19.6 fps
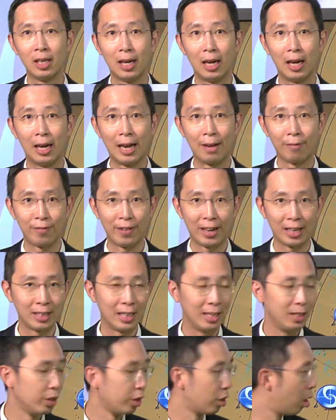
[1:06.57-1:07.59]
are
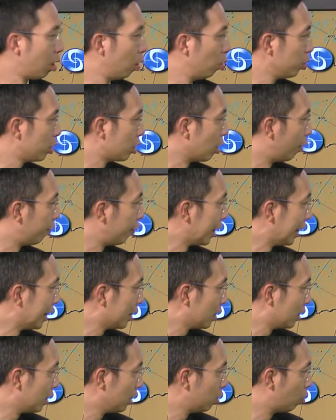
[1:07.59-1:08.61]
affecting the coast of
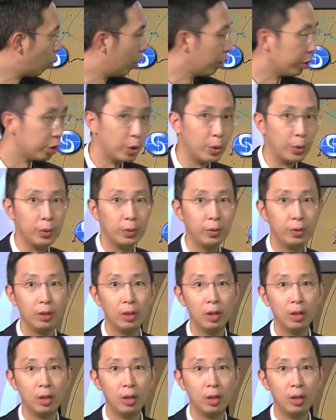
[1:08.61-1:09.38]
eastern Guangdong.